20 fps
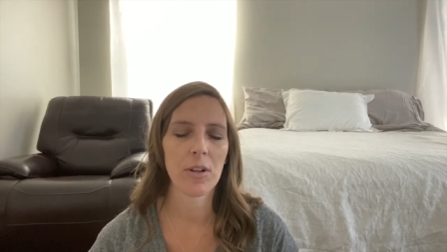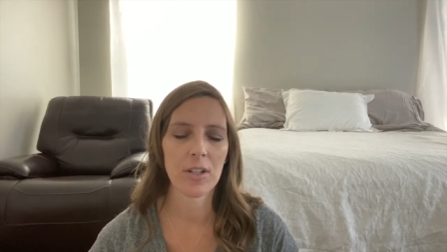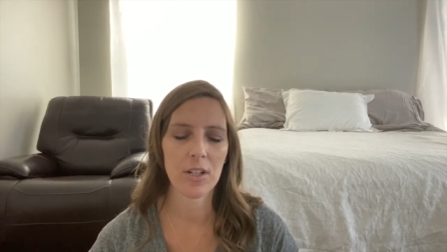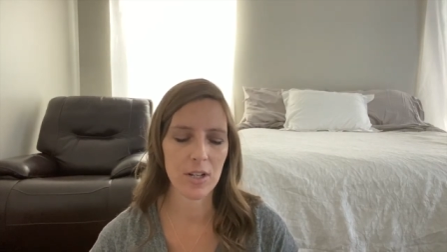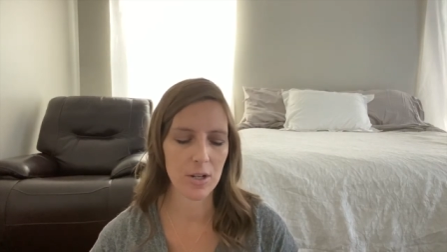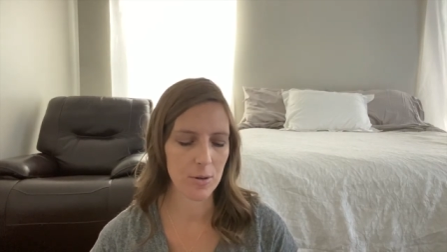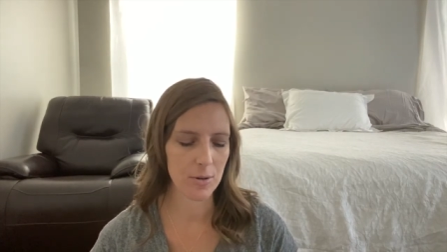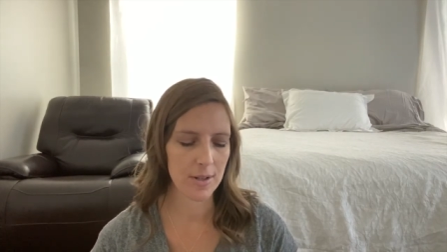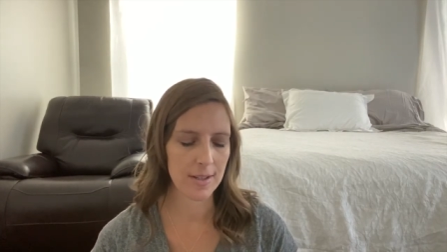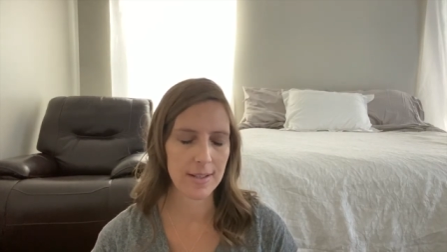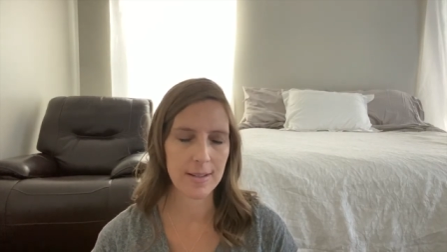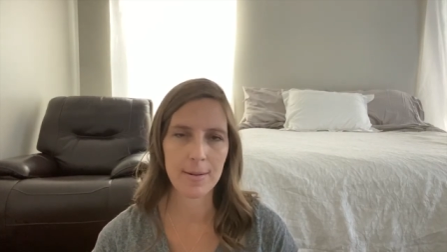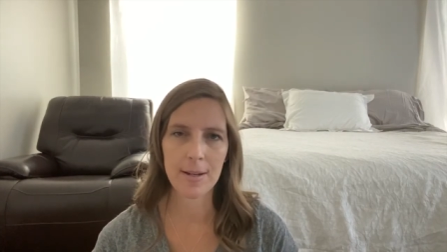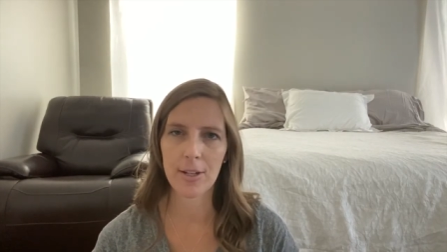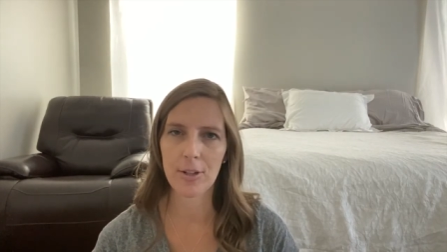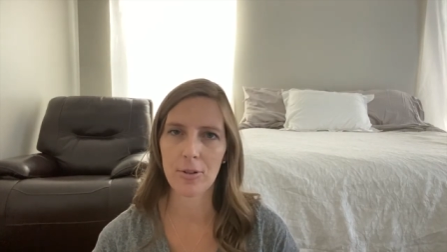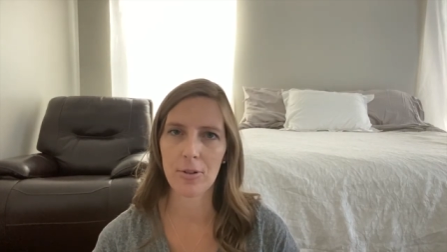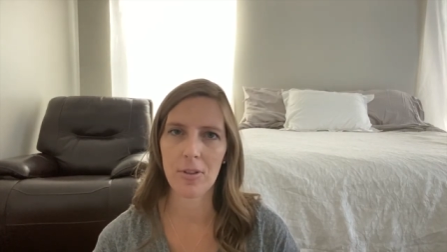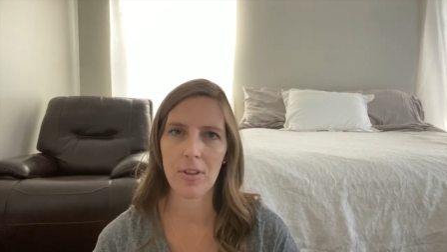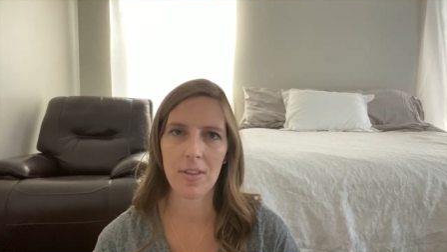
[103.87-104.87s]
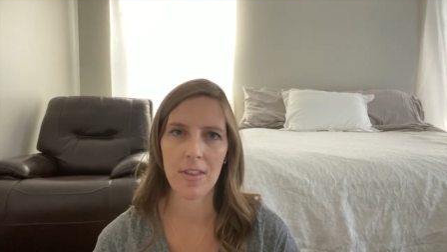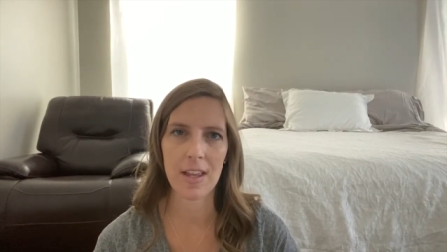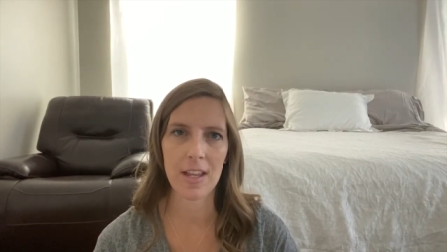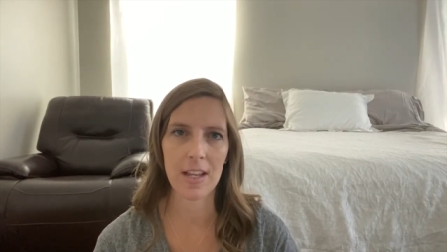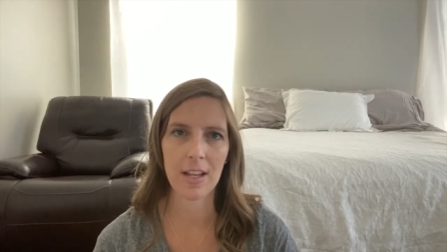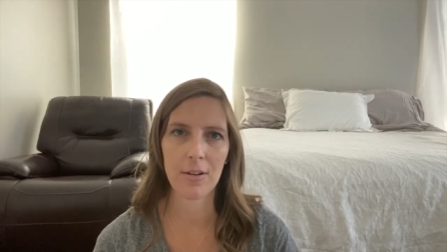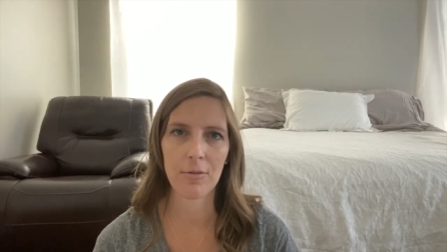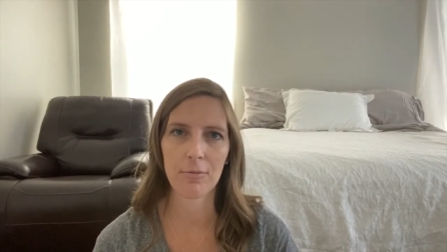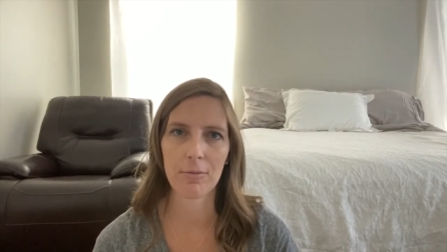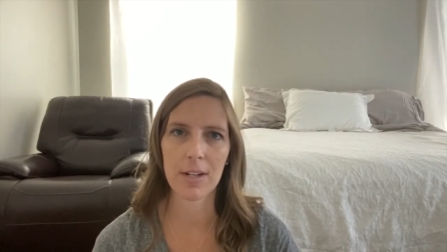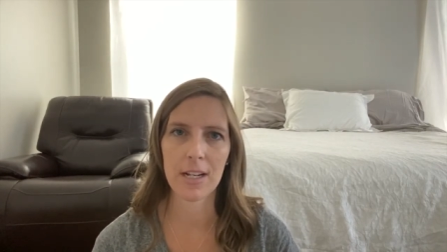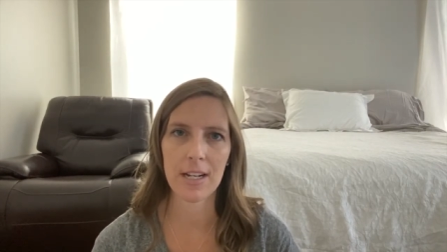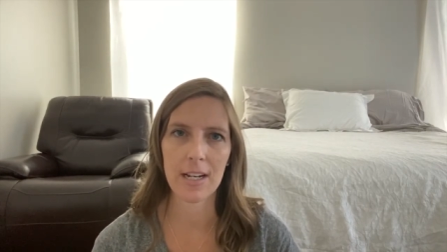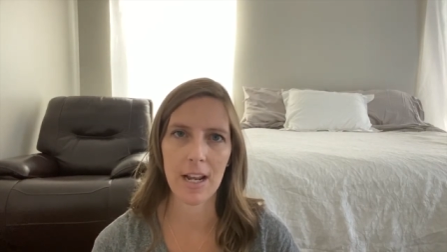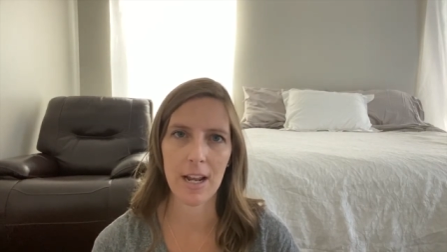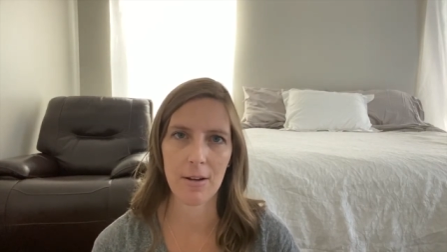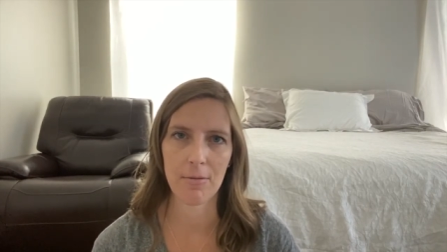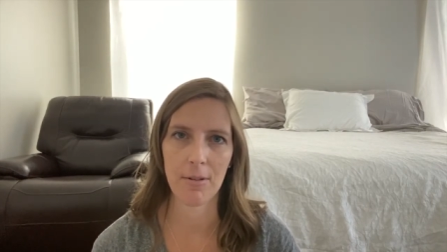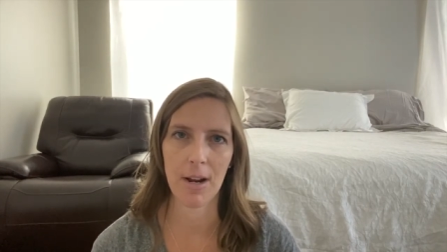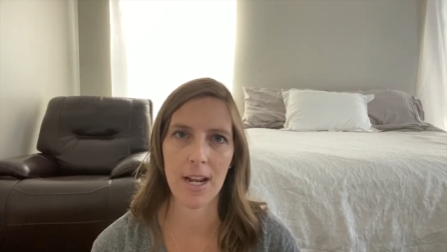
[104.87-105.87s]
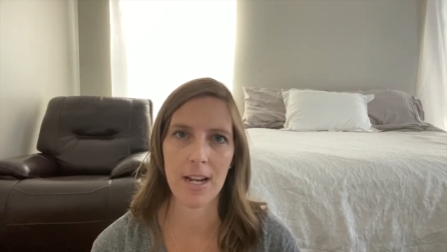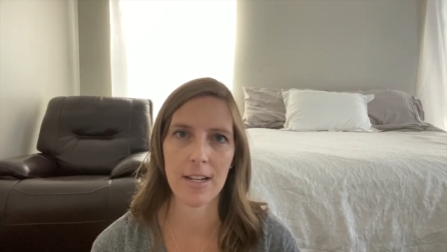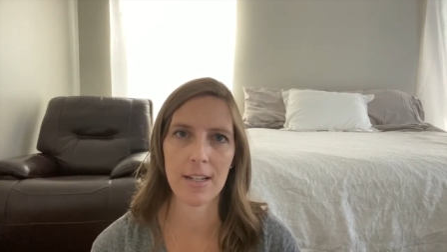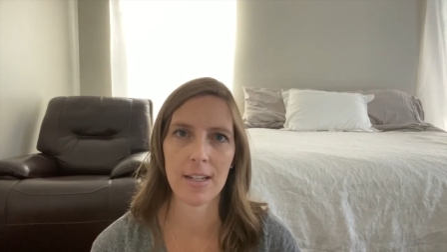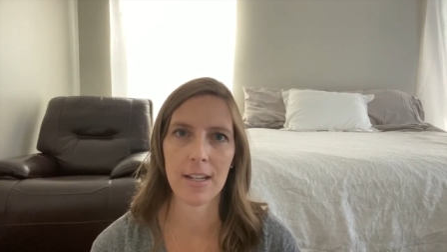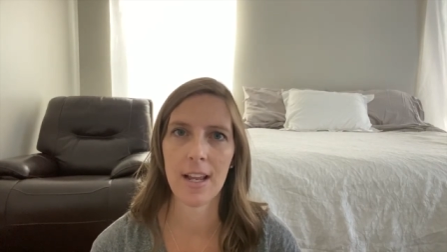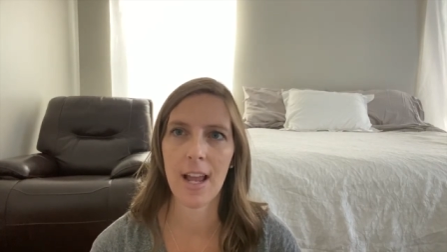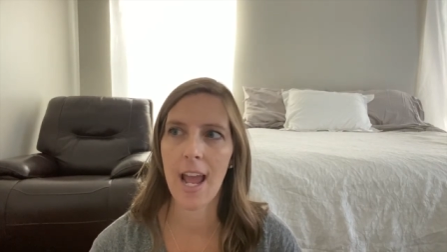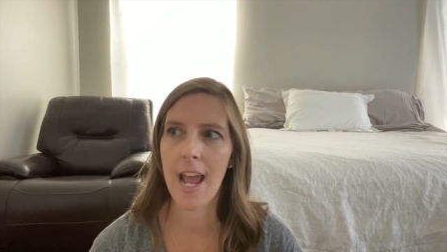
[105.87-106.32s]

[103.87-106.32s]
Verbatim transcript: to do is make sure that they can read and write.